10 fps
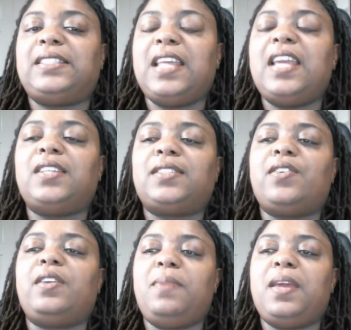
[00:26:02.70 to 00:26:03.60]
thing is
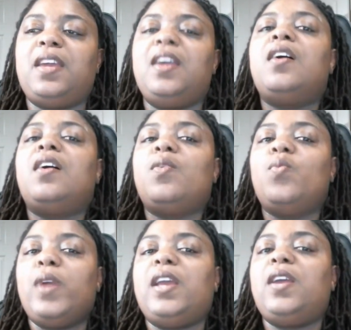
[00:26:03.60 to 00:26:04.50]
going to be,
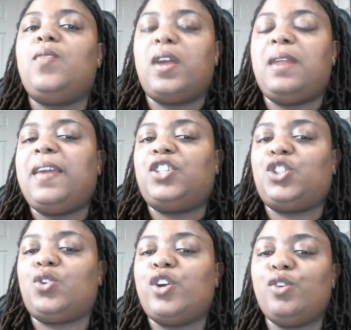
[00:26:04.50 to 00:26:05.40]
we want to make
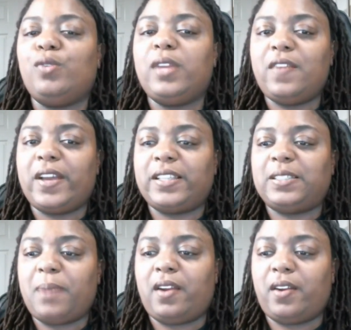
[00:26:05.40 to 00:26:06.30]
sure you leave us
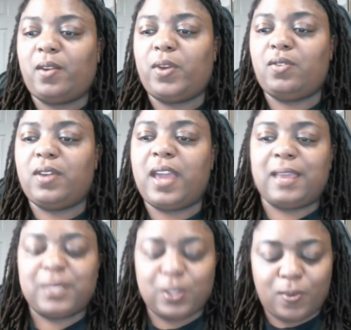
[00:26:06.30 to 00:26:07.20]
better than when you
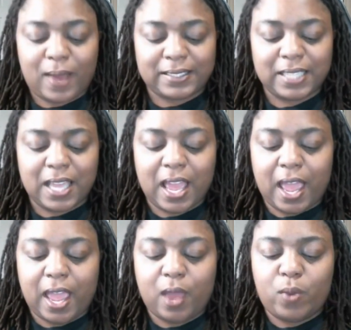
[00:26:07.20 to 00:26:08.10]
came to us.
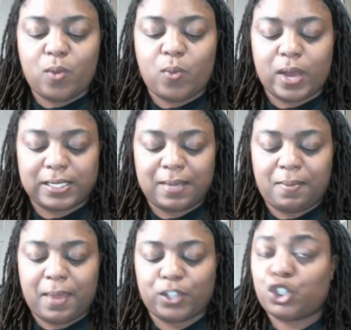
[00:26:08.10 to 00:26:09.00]
And we want to
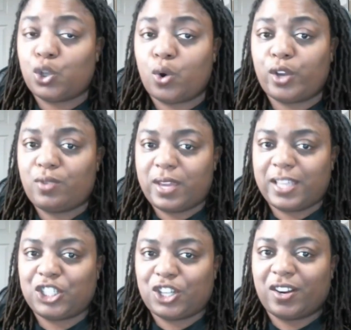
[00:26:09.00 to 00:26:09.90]
make sure you
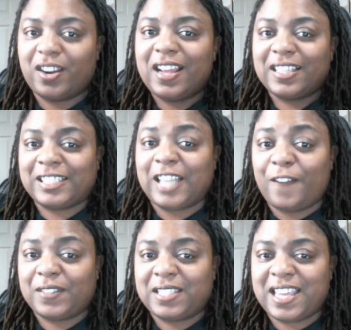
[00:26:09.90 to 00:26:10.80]
get your stuff
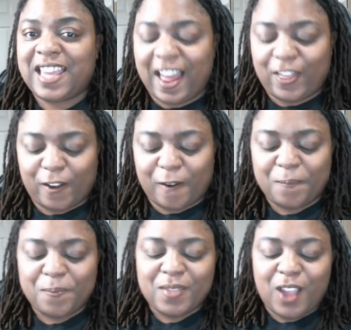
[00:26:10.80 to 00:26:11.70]
together.
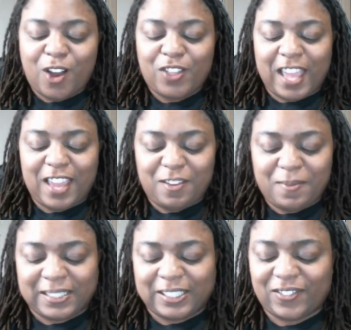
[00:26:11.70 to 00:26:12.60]
Oh, thank you,
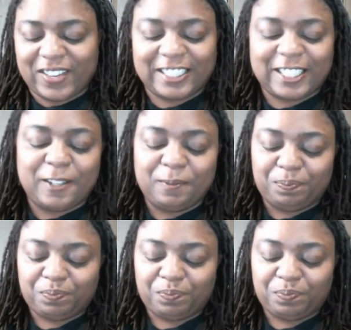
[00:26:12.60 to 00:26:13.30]
Miss Teresa.